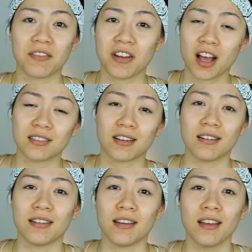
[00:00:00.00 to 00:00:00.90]
have not
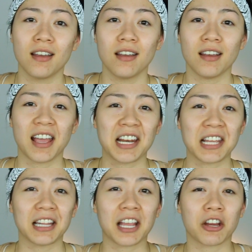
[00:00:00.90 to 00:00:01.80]
done
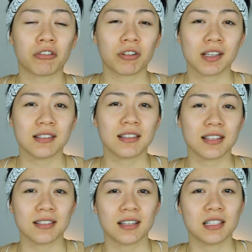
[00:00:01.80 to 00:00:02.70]
any like crazy
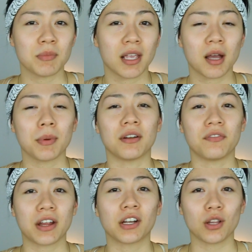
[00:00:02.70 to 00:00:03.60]
intense makeup in a
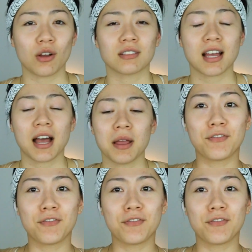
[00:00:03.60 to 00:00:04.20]
very long time.